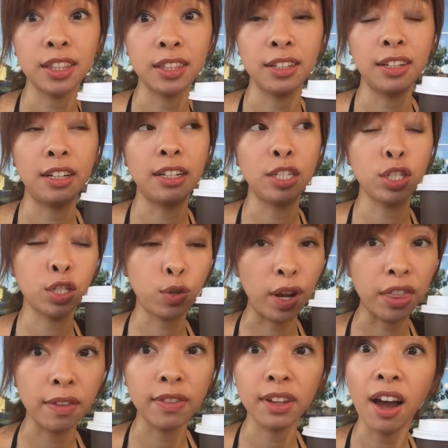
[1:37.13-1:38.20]
the
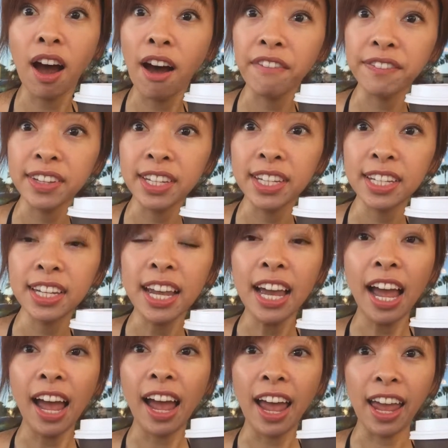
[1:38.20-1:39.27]
strength of the coffee,
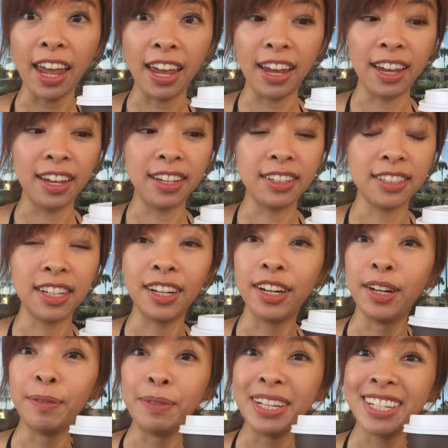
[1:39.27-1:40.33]
and
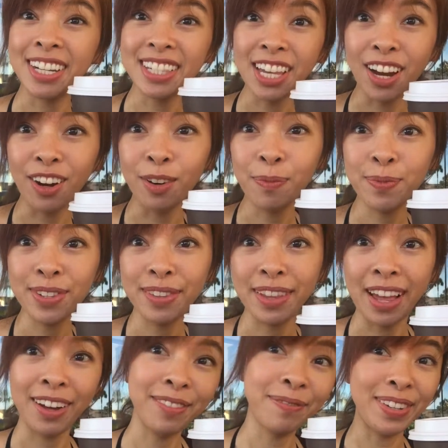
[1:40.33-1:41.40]
it does help
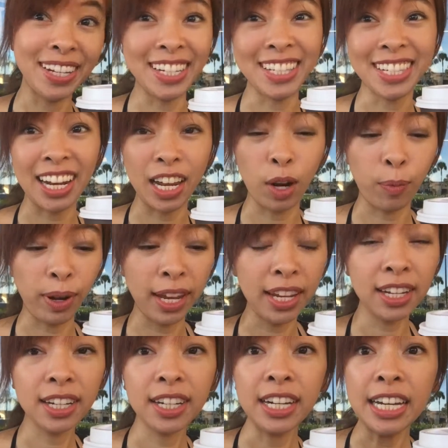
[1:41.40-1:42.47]
me stay
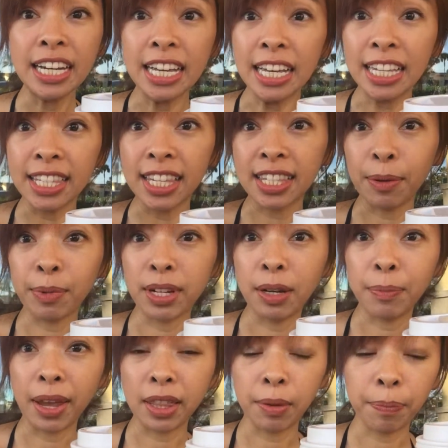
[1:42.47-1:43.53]
awake. Since I'm
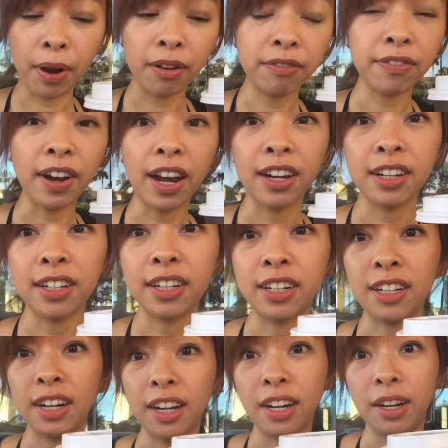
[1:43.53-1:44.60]
gonna be at the
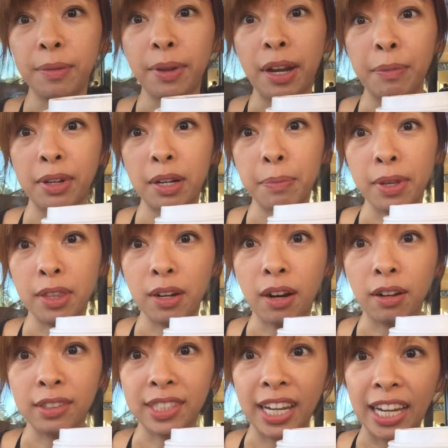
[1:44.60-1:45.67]
bonfire and I'm gonna be there
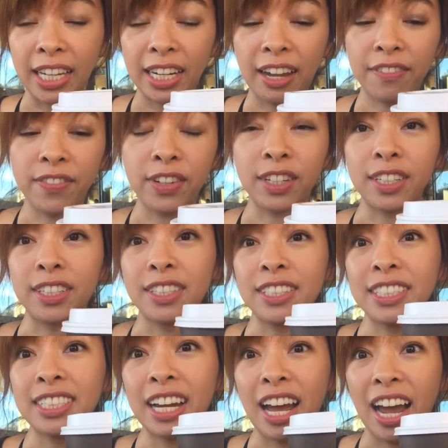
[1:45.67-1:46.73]
all night, I figured
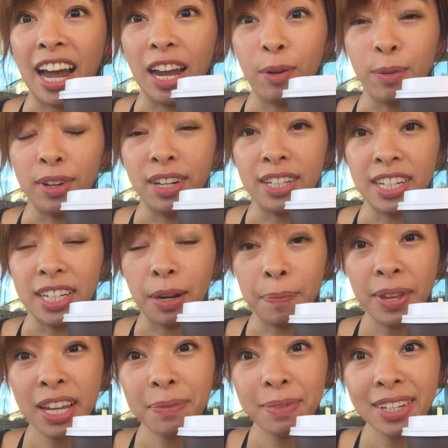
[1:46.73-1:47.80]
I would need a
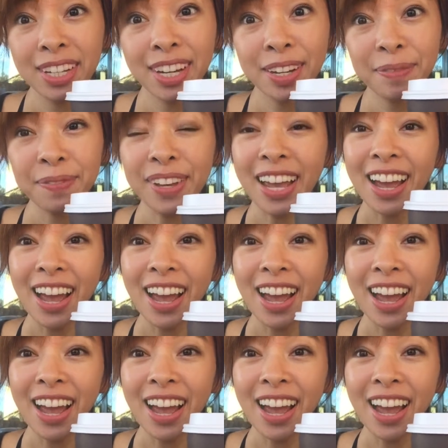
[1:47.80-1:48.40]
pick-me-up,